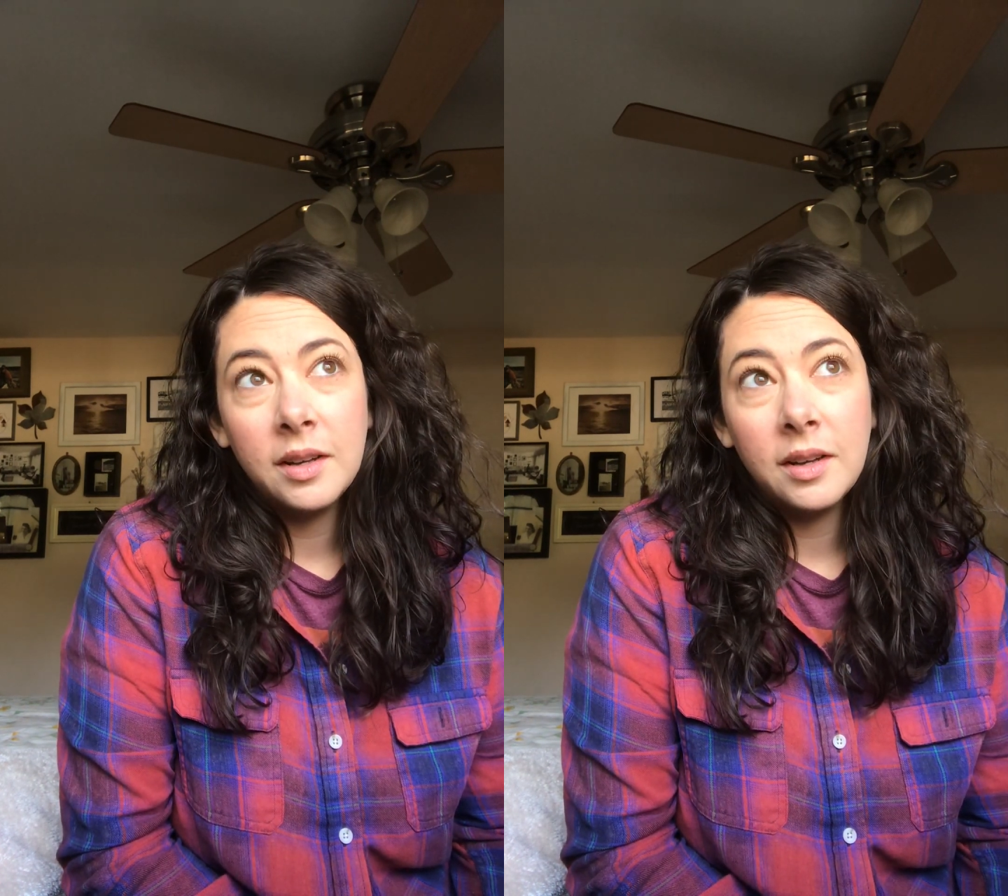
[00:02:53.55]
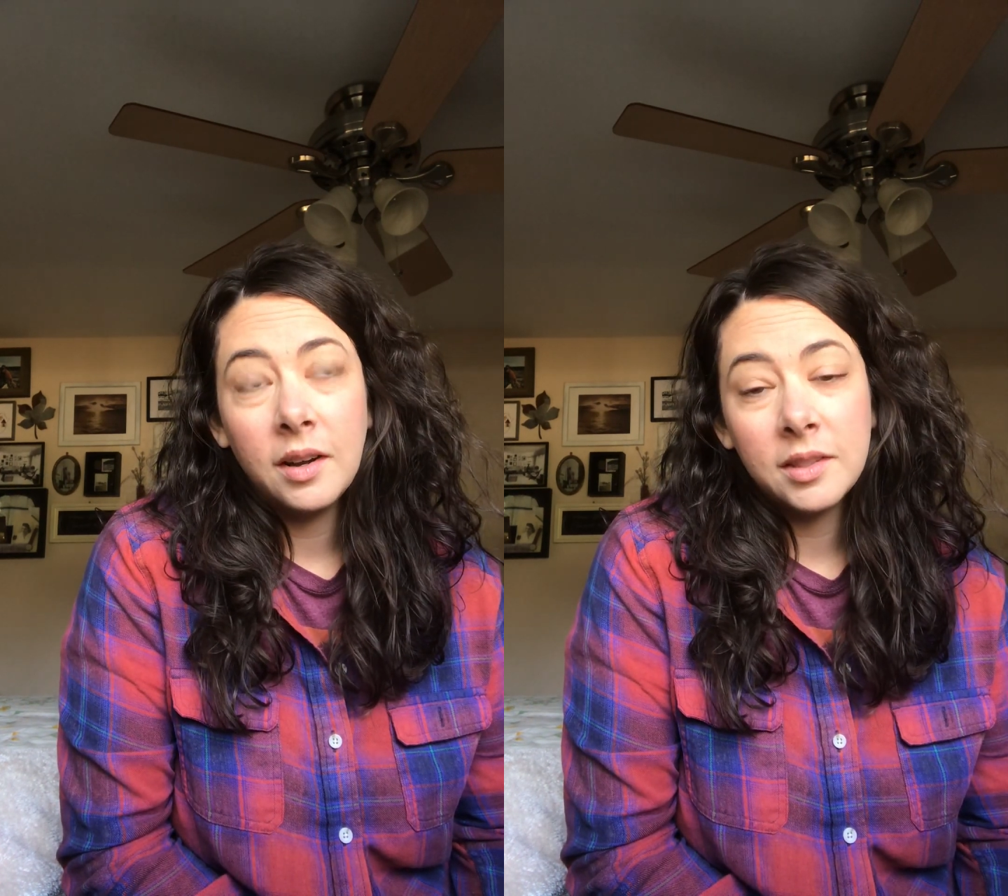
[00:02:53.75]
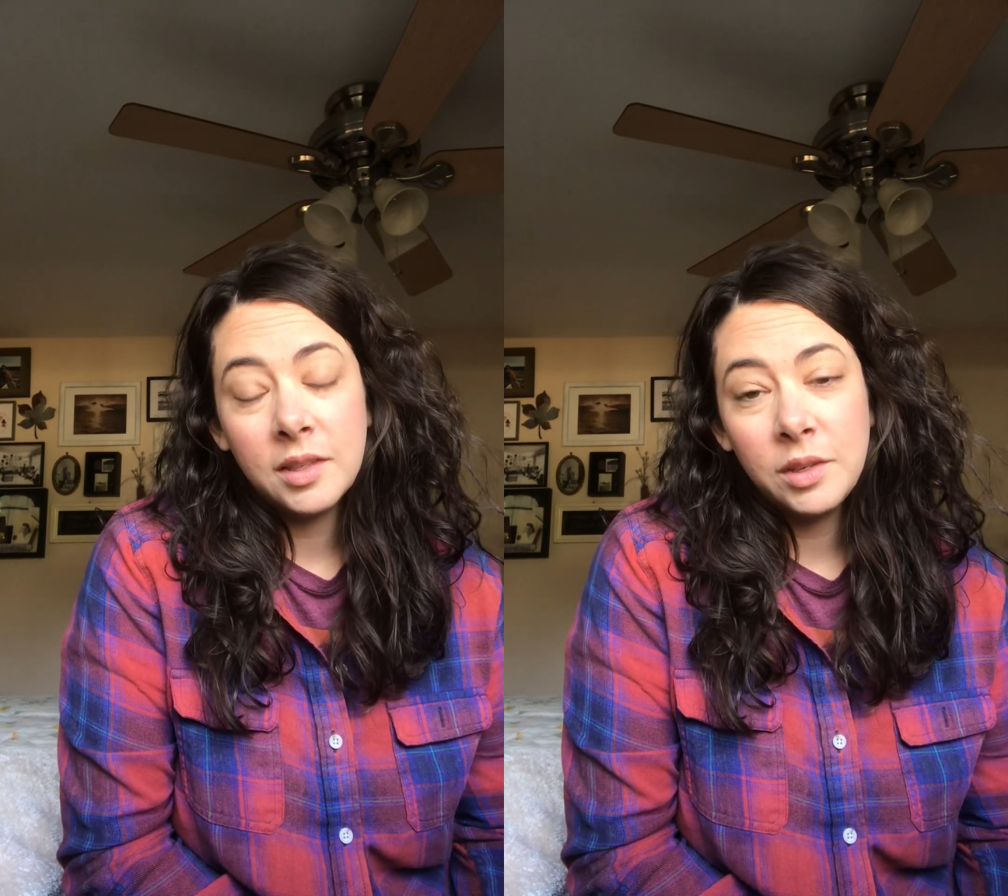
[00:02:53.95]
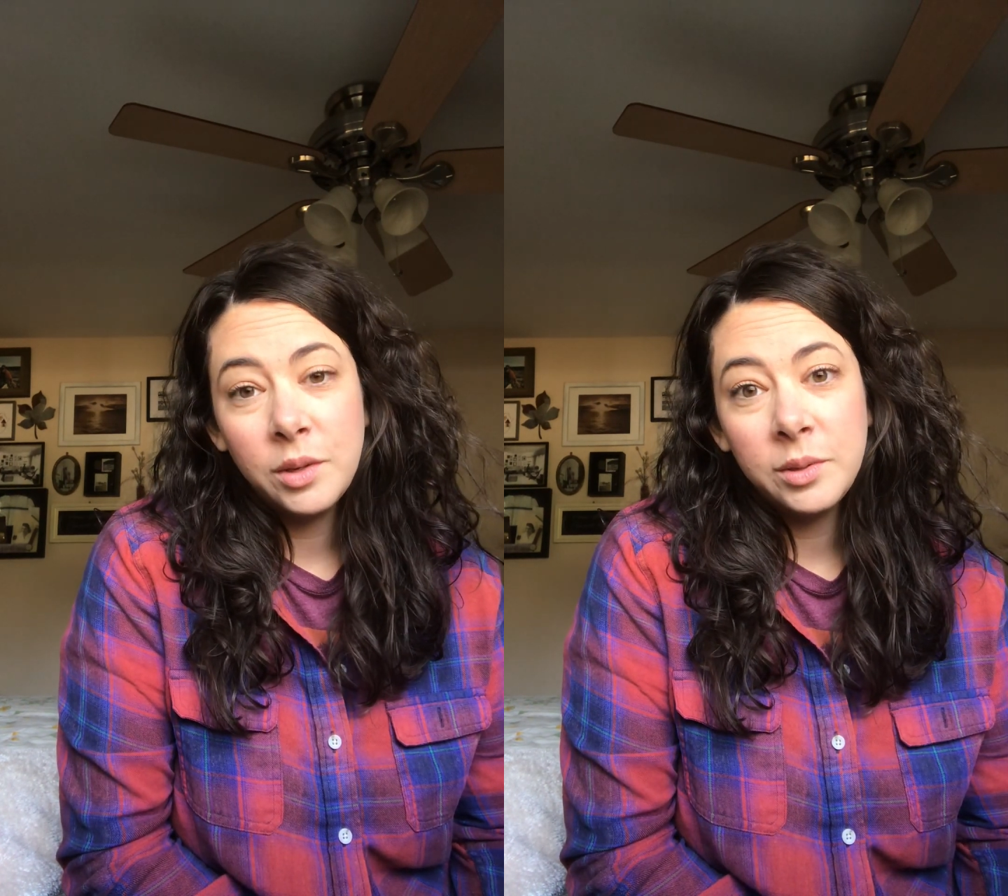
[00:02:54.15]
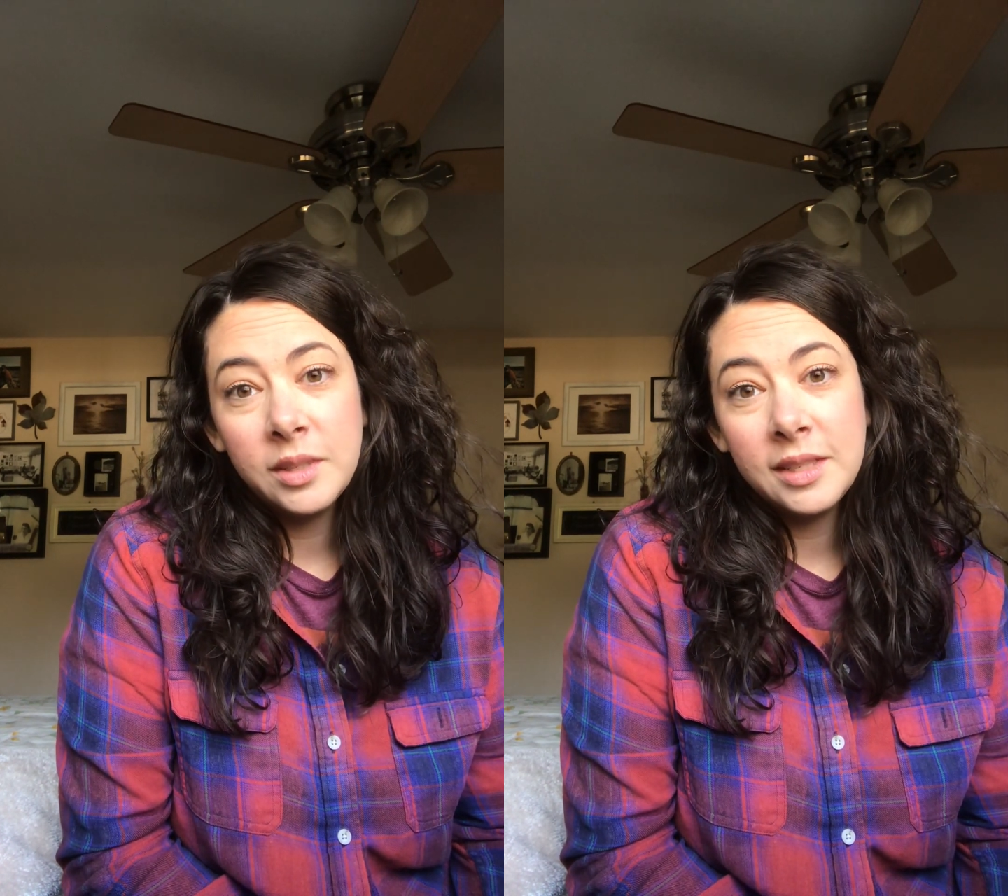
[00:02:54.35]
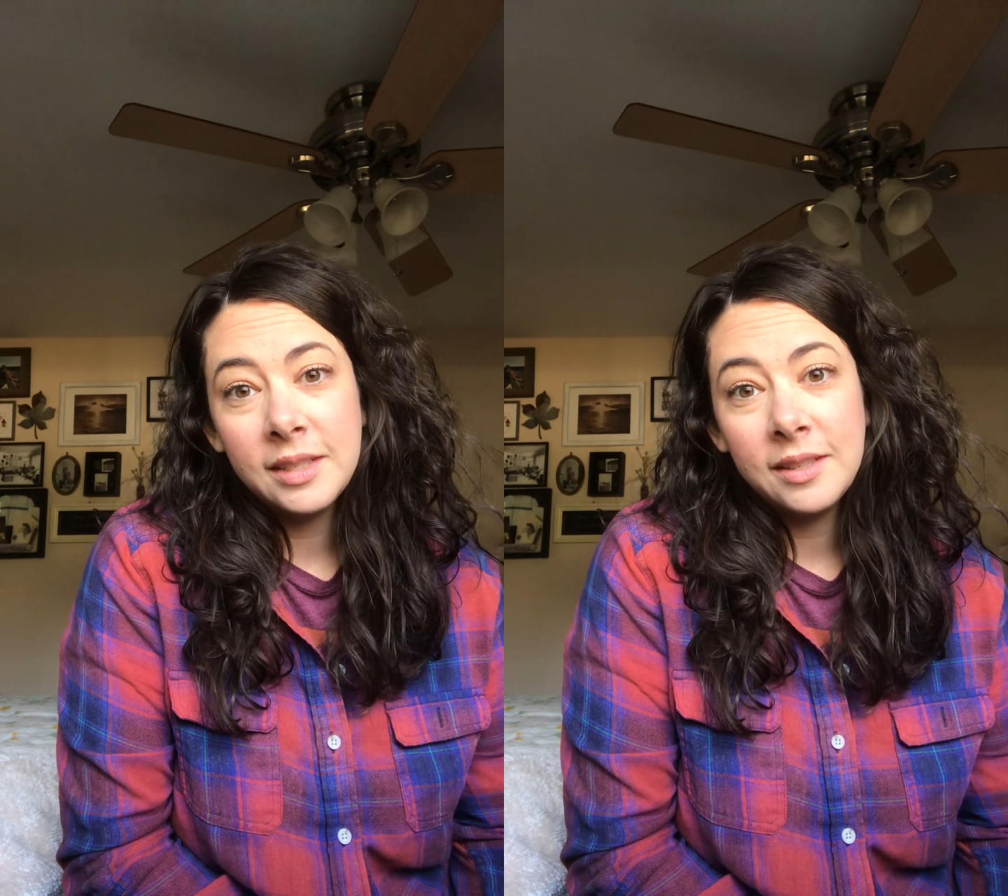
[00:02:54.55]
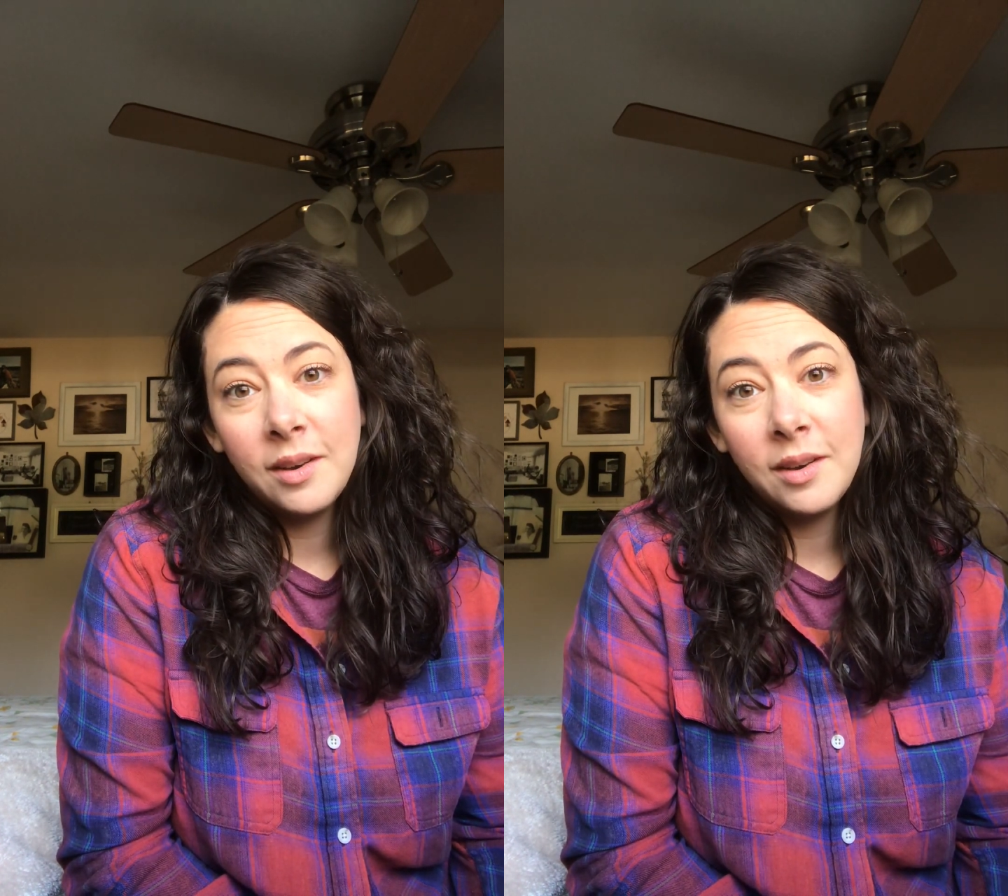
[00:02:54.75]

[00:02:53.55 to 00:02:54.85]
oxytocin